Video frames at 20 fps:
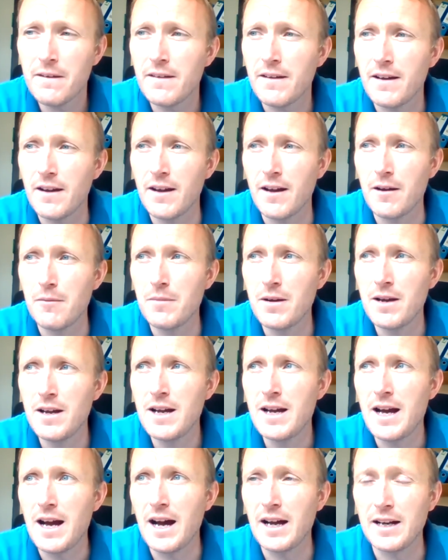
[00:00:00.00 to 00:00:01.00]
And
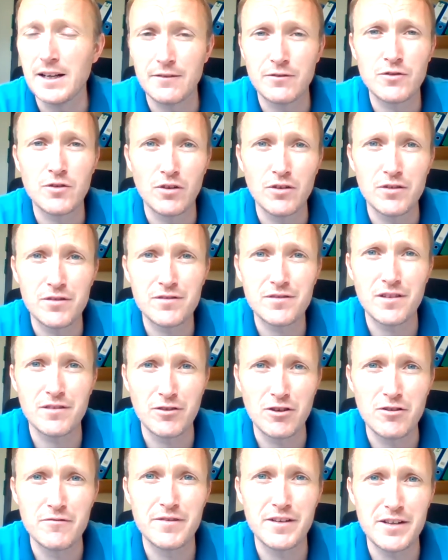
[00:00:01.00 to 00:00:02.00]
of course, the
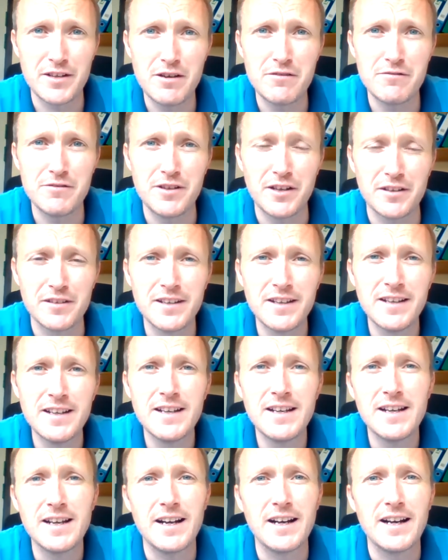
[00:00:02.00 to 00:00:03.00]
Soviet Union.
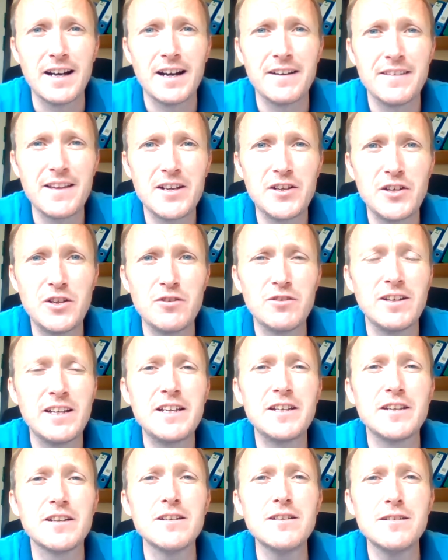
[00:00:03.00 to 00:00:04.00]
And their new
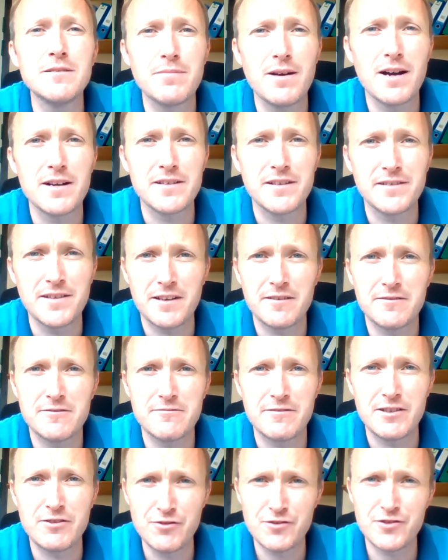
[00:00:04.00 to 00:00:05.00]
leader, Party
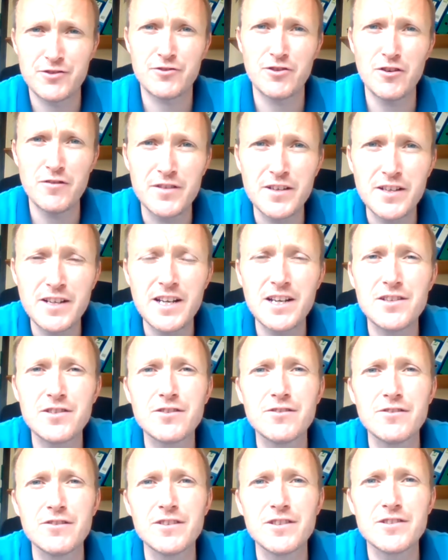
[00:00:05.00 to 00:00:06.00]
Secretary Khrushchev, Nikita
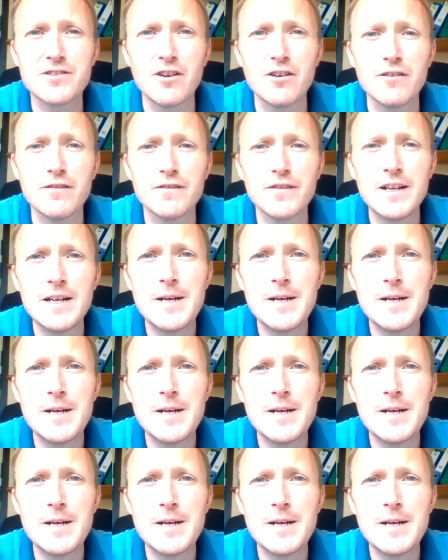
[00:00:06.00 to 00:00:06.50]
Khrushchev,